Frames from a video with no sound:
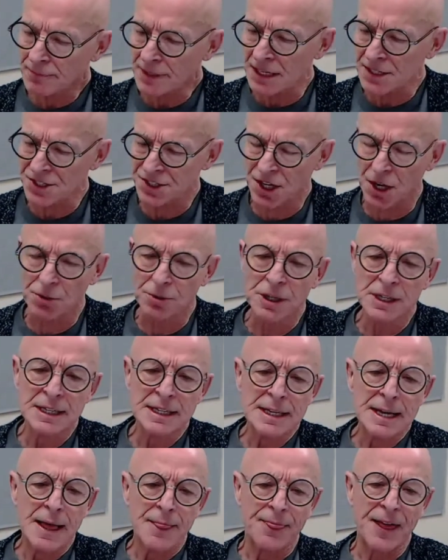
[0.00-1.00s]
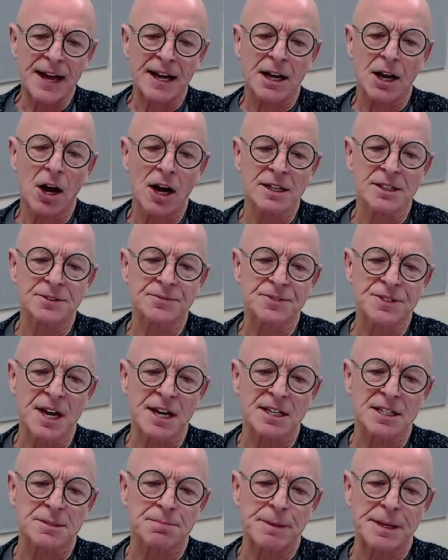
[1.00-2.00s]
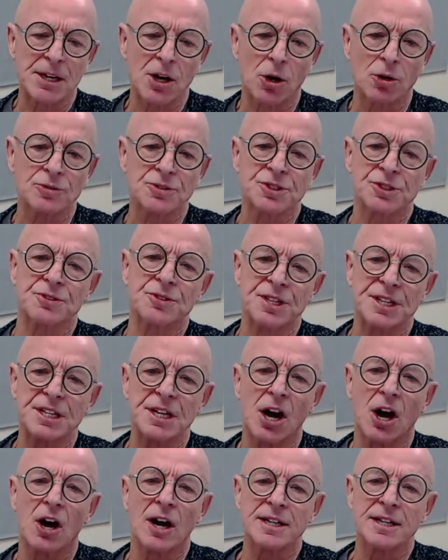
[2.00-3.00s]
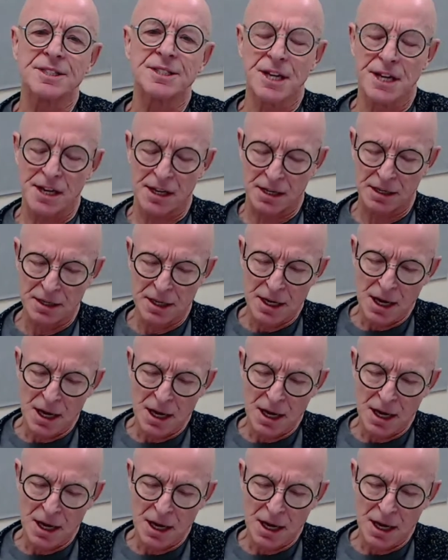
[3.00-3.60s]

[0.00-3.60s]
So that kind of takes me onto the idea